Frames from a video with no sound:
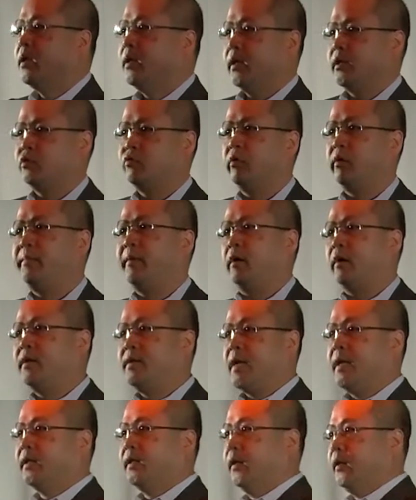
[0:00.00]
It's really about
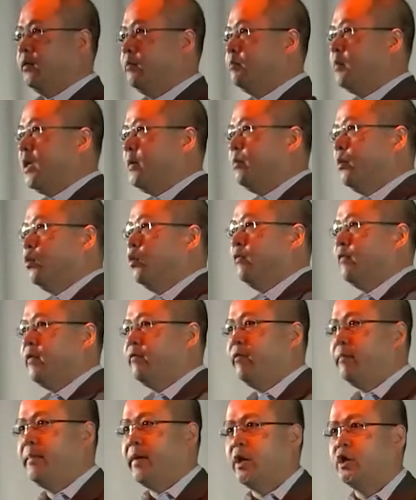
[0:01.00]
connecting people with
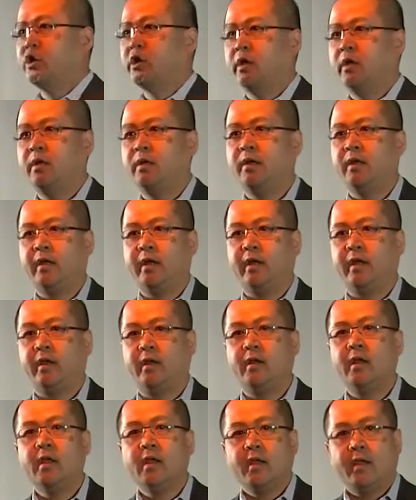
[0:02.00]
information
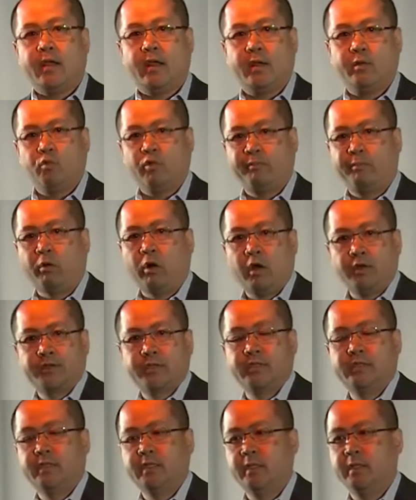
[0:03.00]
and with
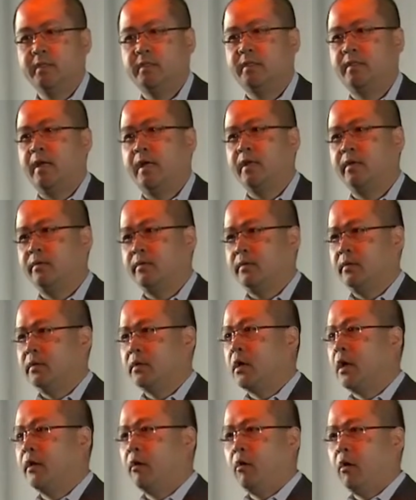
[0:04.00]
processes that can
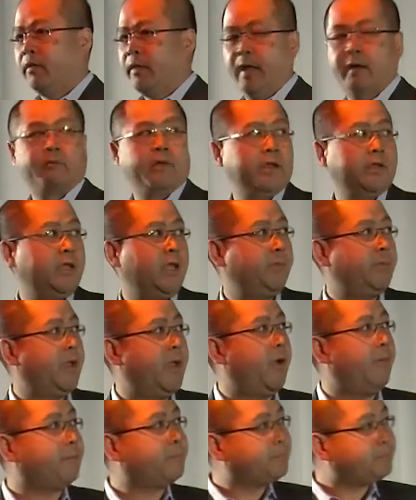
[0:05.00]
cut all that red tape
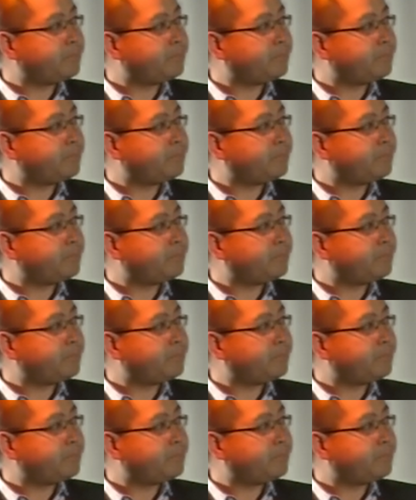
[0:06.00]
down.